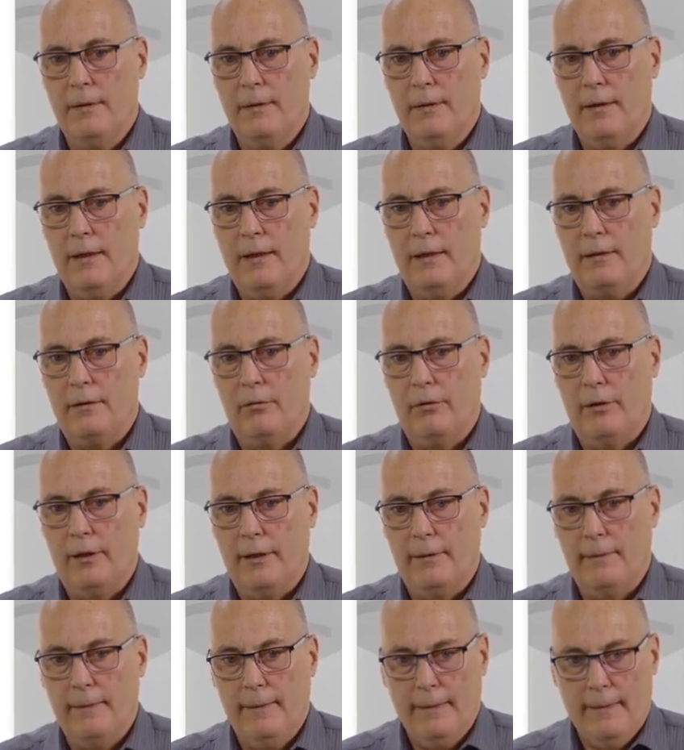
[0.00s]
at the
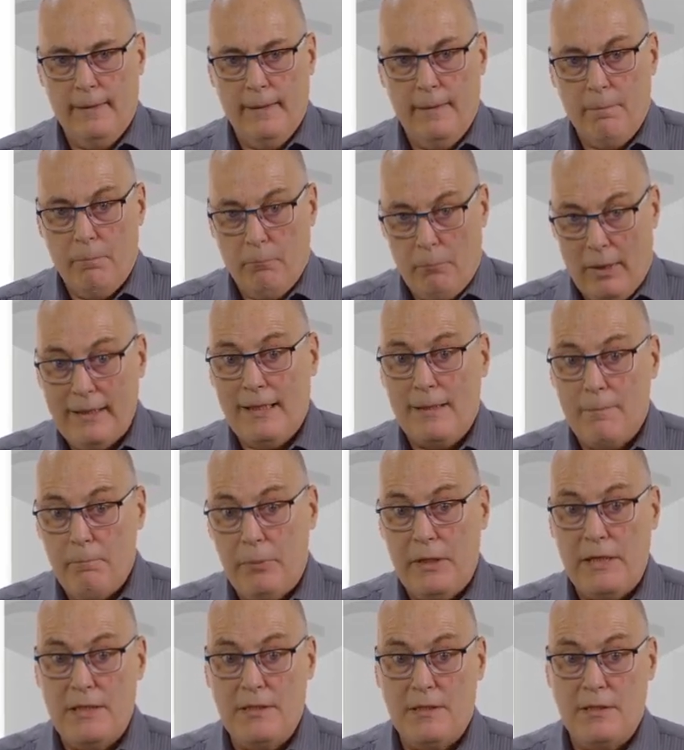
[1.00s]
relay. But the
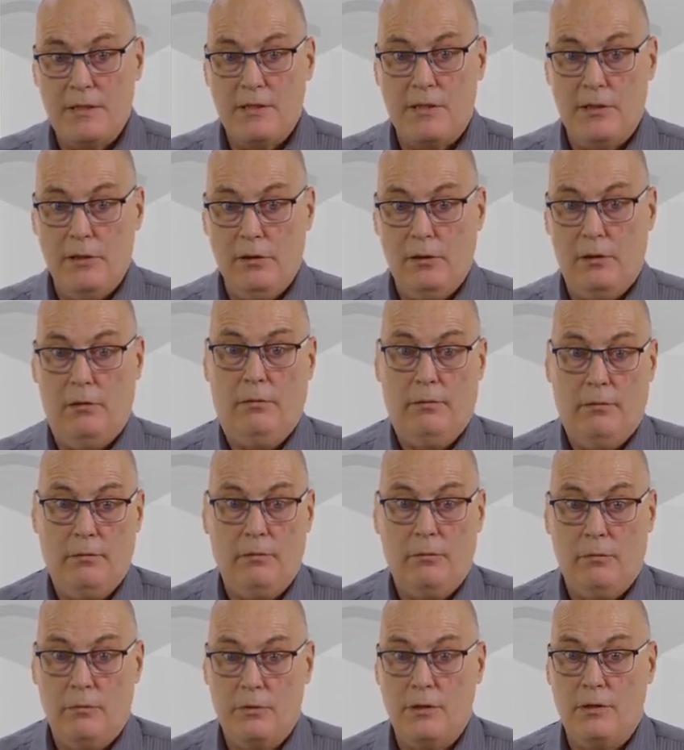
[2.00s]
impedance is 0,
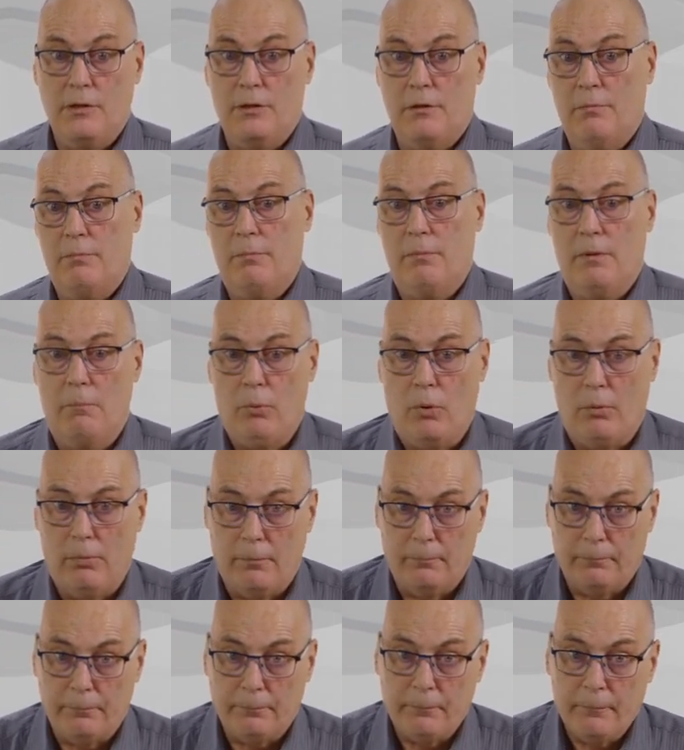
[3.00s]
which is a
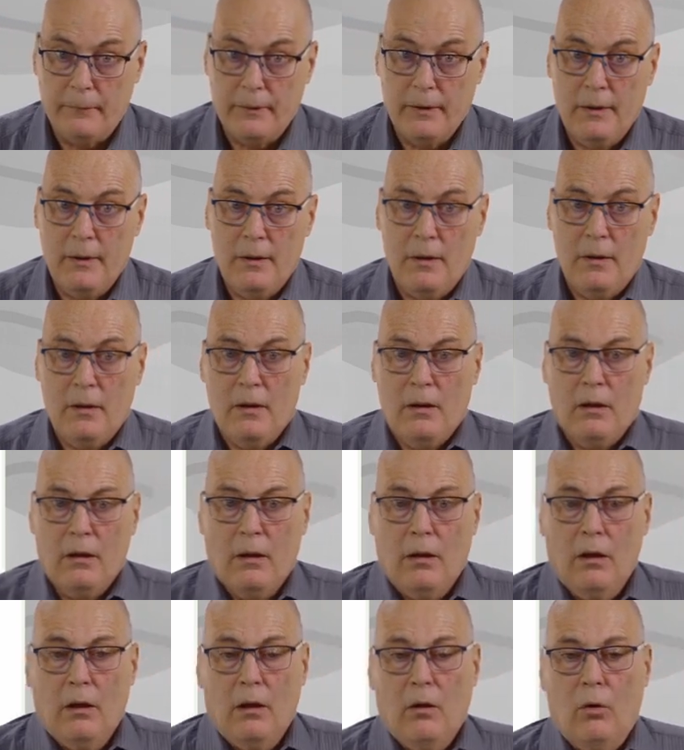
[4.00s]
problem.
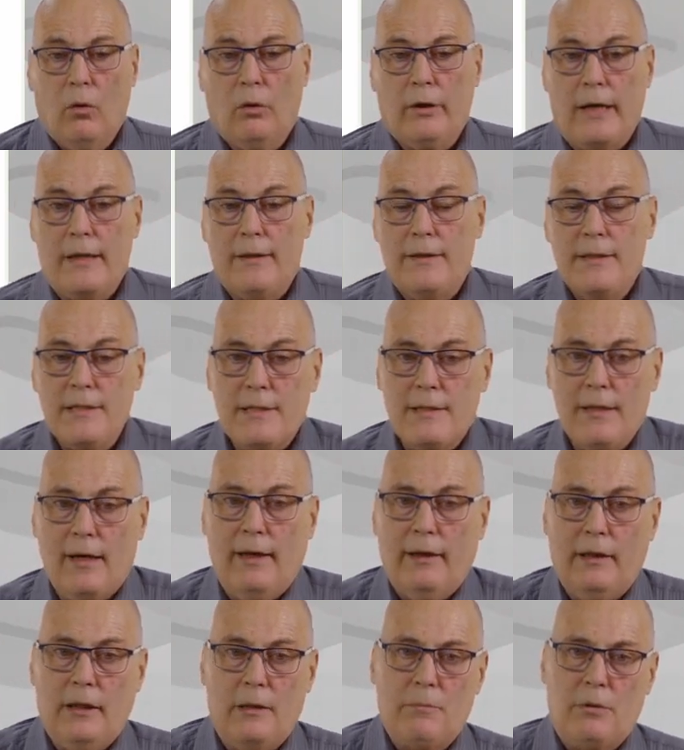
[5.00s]
Okay, these
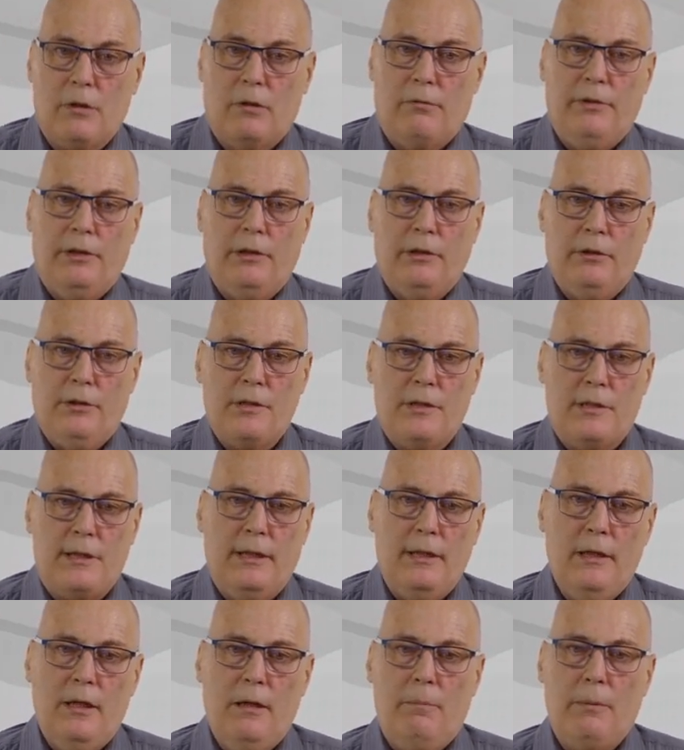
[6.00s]
diagrams are very
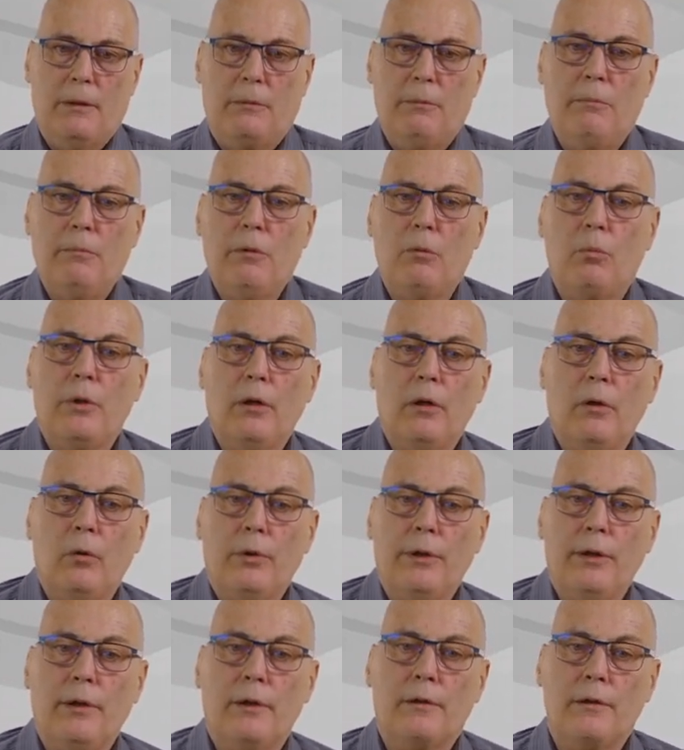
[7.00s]
interesting, but remember we are
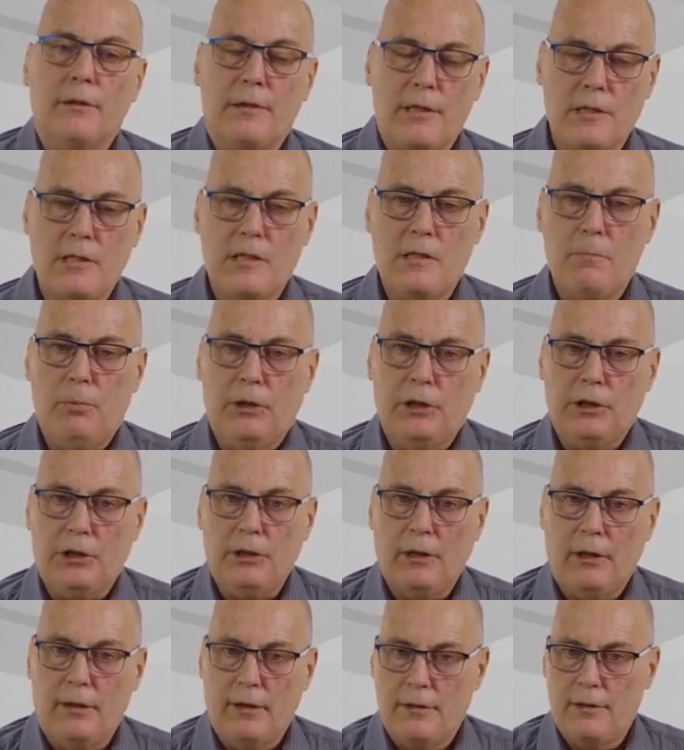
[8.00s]
looking at the distance
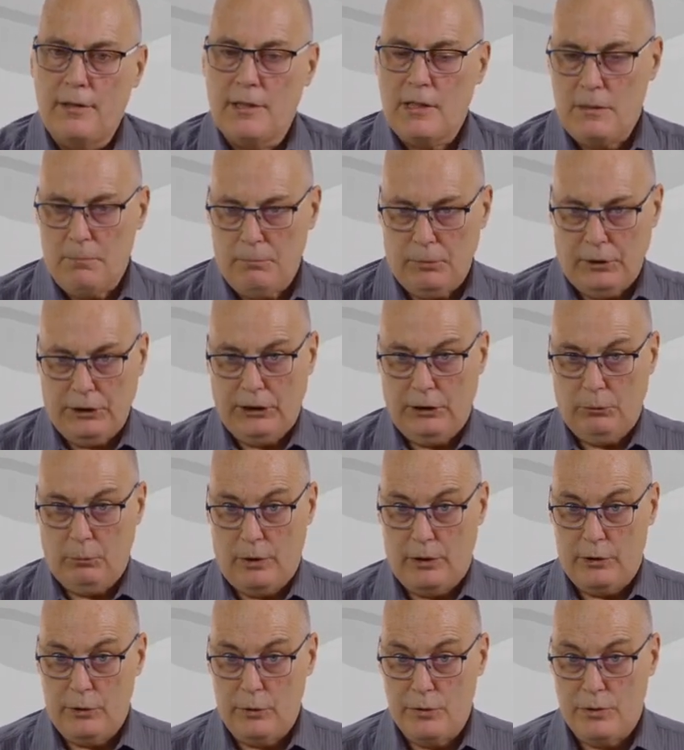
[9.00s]
protection, and the distance protection
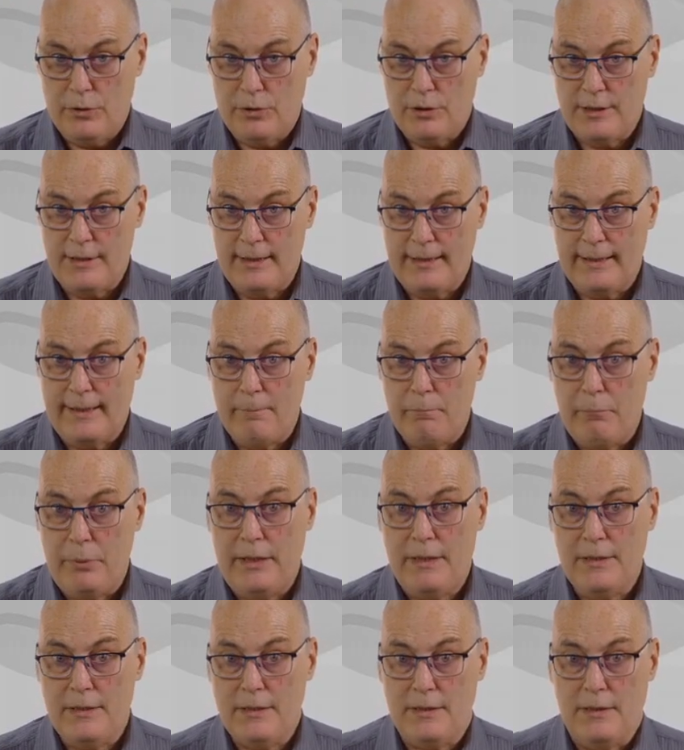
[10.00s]
we're used to seeing
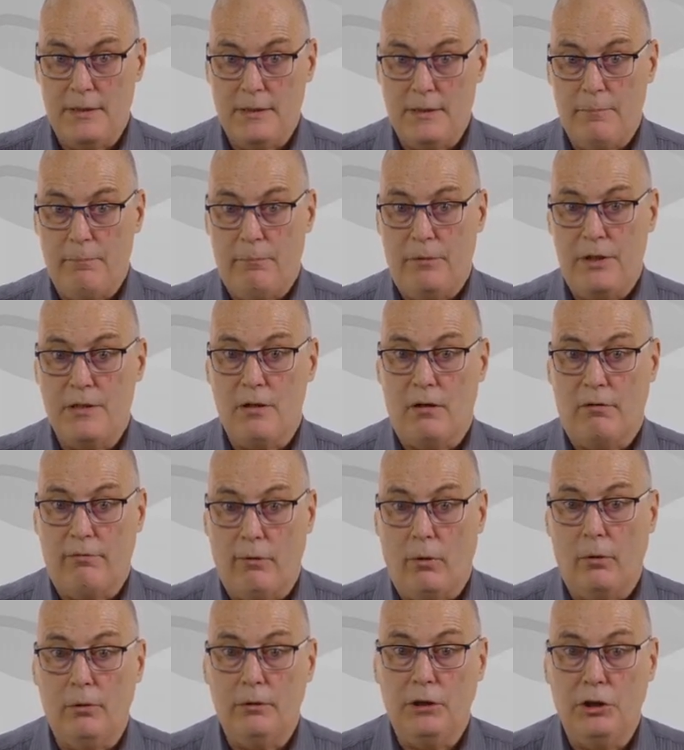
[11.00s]
impedances. These are
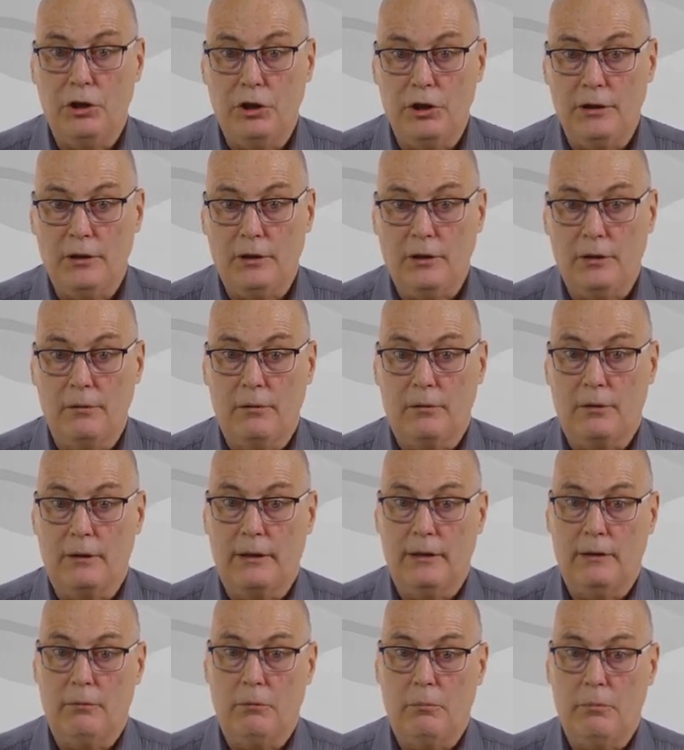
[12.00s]
voltages,
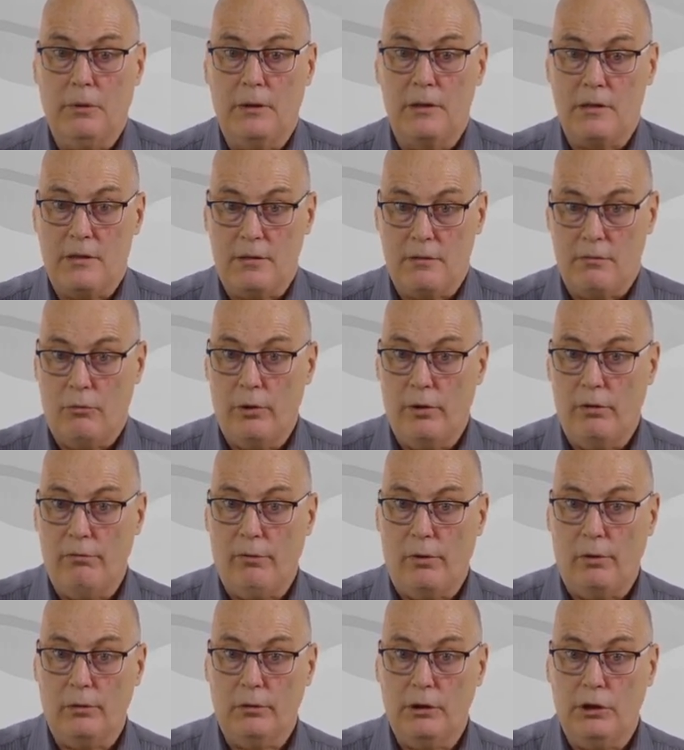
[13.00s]
okay, remember it's real
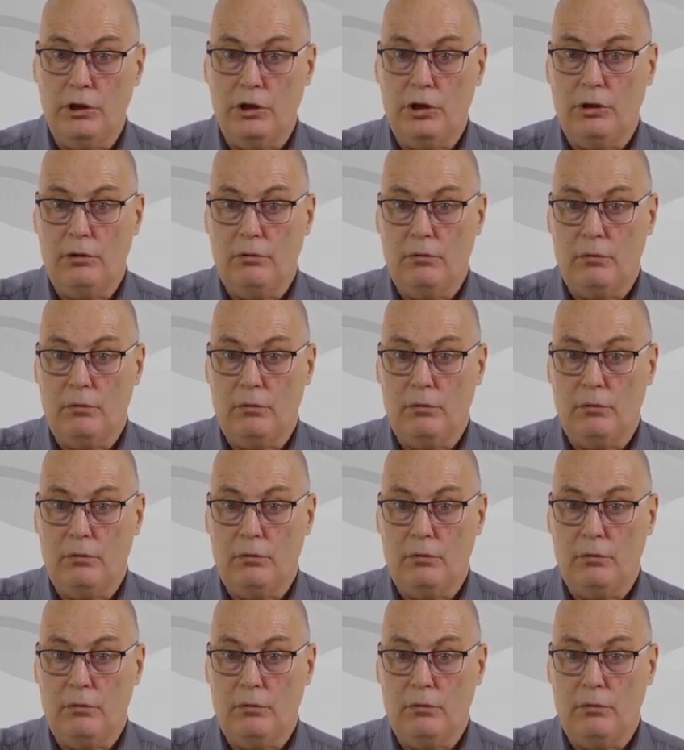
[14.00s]
voltage.